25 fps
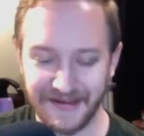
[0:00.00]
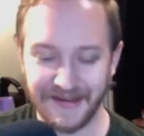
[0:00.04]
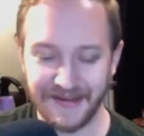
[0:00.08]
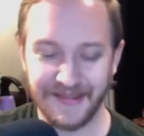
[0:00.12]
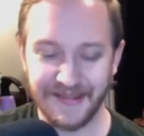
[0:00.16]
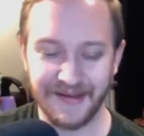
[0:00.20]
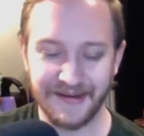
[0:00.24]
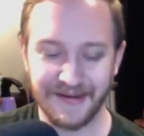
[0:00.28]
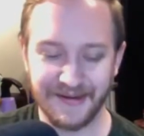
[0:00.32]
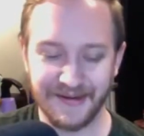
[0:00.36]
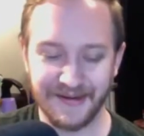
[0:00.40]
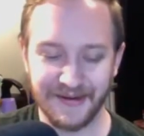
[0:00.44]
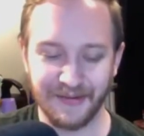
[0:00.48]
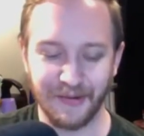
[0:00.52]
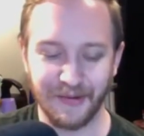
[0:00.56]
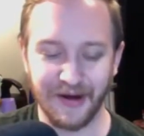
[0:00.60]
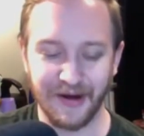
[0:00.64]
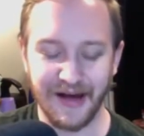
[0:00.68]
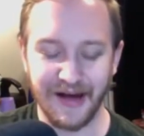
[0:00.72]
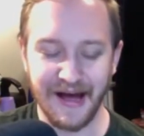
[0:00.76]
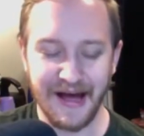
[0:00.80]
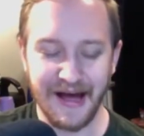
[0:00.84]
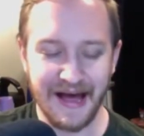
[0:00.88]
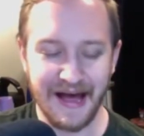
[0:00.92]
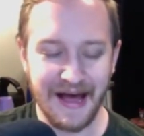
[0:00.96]
they do. Well,
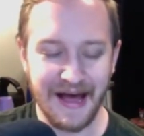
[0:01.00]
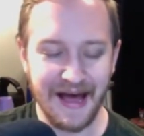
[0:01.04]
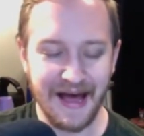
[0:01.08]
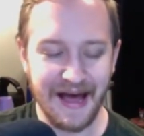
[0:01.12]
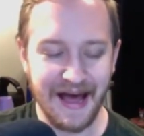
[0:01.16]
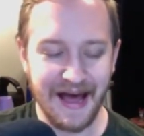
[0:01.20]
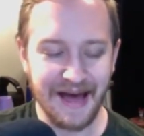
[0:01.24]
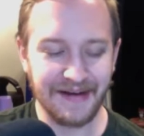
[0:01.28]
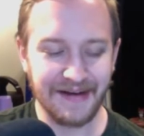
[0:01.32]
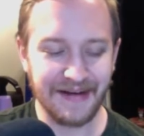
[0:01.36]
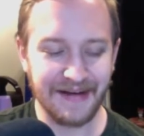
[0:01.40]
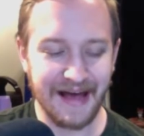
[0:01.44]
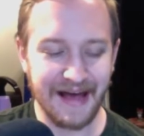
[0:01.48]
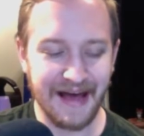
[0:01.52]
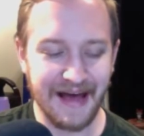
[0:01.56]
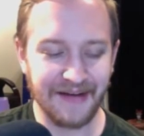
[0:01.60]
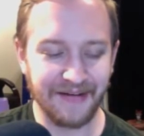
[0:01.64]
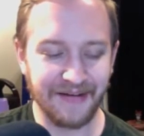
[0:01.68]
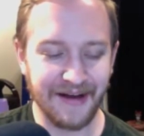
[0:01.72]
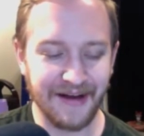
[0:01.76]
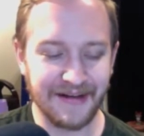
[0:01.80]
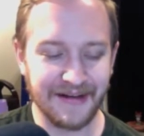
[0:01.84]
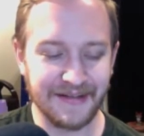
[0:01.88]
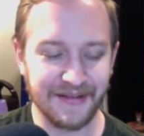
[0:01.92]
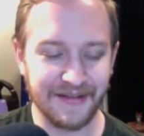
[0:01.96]
I, I, would
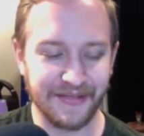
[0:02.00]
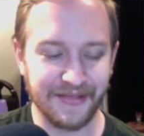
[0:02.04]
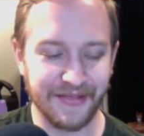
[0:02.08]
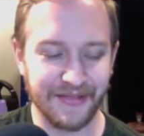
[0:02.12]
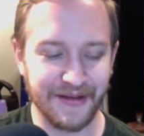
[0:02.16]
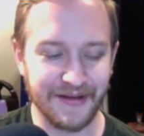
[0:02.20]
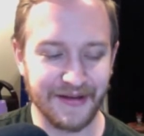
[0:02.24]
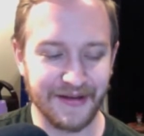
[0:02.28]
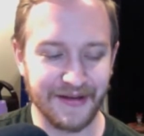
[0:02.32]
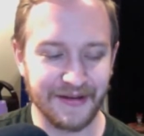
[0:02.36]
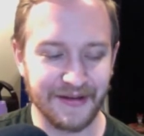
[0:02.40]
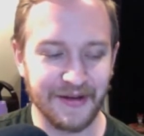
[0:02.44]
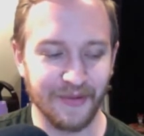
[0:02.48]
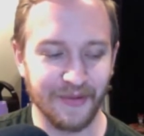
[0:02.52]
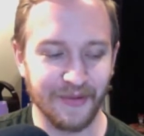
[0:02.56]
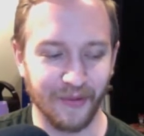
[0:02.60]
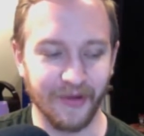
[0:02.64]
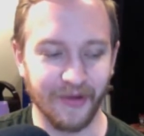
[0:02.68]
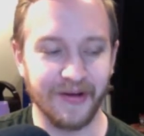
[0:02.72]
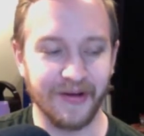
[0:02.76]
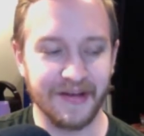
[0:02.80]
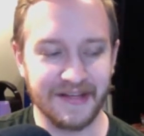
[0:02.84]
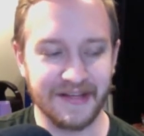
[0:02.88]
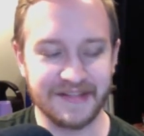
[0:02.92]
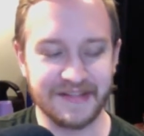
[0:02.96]
like to think.
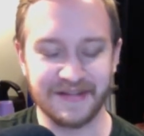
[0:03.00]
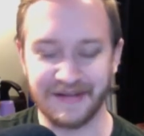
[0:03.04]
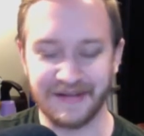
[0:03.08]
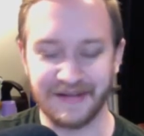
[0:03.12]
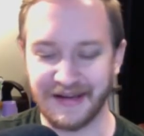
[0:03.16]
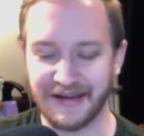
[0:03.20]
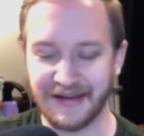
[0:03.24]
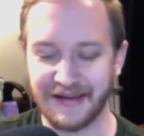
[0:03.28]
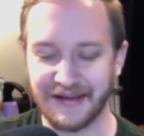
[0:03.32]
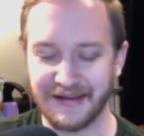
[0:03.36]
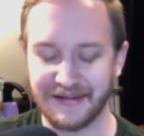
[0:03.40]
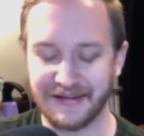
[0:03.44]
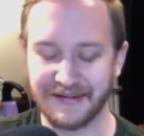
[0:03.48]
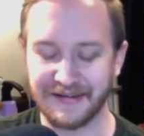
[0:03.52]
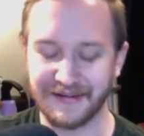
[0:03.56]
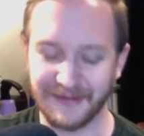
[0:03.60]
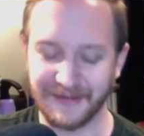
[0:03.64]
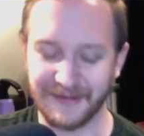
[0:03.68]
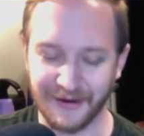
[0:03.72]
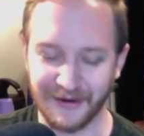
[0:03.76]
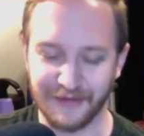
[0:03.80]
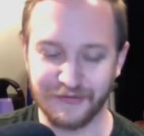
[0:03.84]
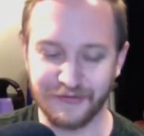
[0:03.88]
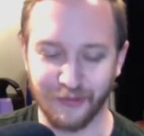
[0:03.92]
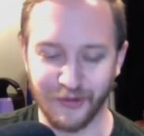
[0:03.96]
Well, it's
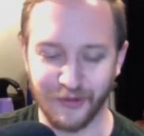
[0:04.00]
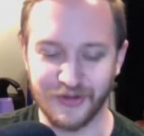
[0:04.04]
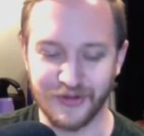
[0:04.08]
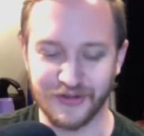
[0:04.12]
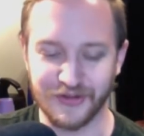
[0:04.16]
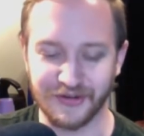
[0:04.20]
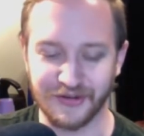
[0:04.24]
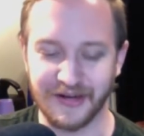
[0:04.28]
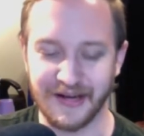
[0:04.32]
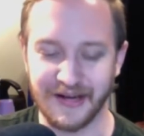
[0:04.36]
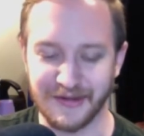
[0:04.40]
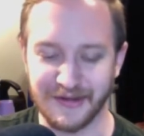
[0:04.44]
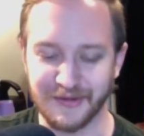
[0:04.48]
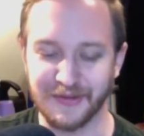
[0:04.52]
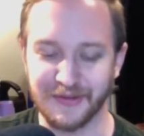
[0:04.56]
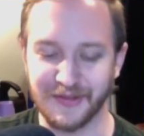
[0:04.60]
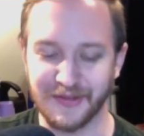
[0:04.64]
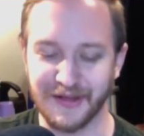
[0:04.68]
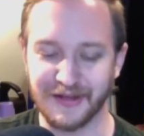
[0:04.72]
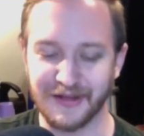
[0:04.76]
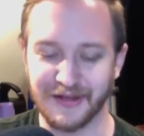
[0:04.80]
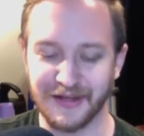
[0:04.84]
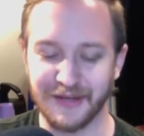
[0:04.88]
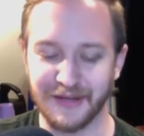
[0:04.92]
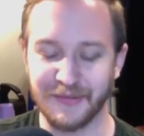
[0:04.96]
unfortunately I do
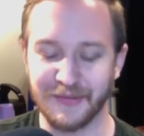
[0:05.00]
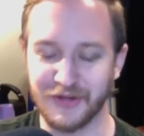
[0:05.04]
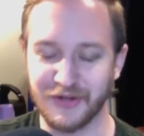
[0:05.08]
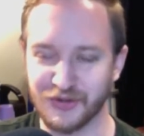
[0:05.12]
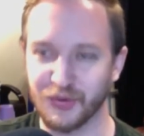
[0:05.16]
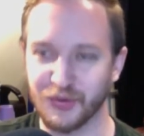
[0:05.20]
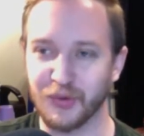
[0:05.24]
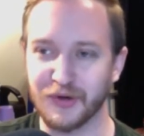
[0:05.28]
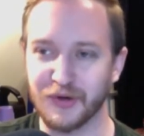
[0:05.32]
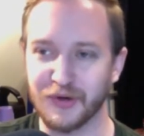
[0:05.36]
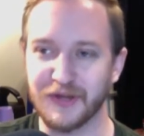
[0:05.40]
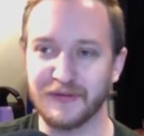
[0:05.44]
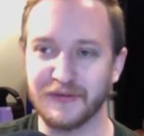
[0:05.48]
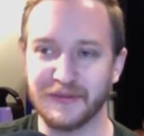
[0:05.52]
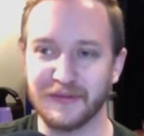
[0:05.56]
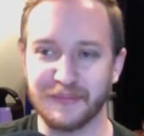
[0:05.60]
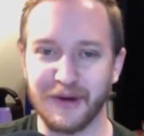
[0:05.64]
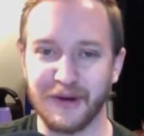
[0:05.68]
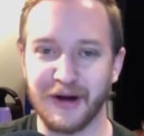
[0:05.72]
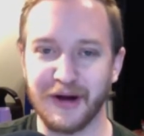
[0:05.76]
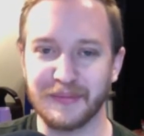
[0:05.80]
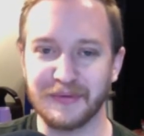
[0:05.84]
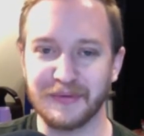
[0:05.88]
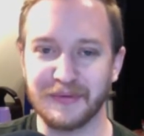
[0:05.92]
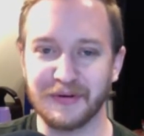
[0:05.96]
think a majority of the
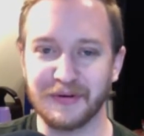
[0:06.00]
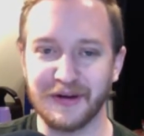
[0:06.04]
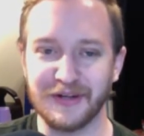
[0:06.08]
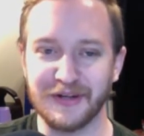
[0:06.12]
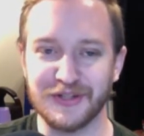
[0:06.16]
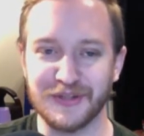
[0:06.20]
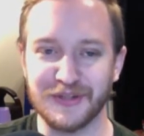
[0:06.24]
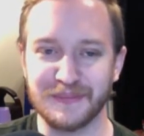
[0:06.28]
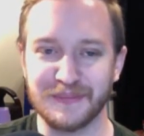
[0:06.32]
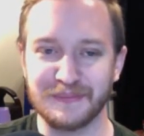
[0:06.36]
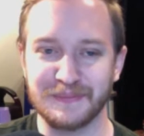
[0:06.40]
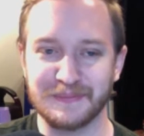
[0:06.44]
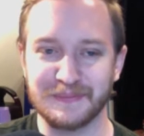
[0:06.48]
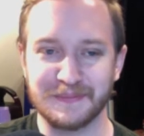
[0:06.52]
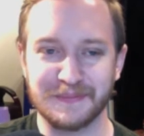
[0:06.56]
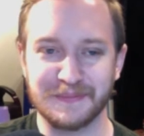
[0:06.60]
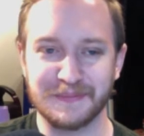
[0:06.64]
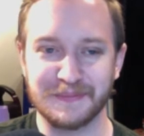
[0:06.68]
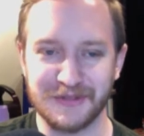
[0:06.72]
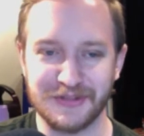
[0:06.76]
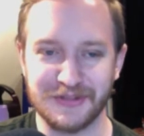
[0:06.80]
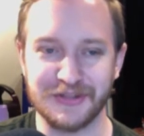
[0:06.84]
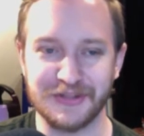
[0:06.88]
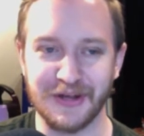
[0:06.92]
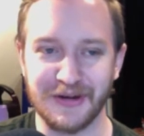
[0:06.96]
population
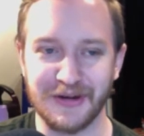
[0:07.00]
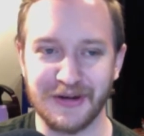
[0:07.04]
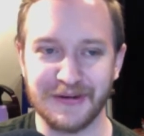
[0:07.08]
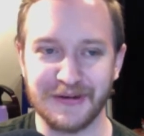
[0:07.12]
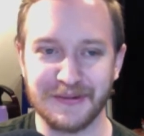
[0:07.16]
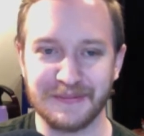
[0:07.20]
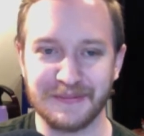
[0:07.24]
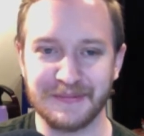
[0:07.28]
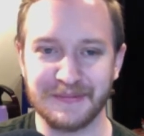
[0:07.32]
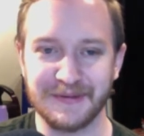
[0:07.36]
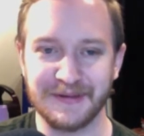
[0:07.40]
suck.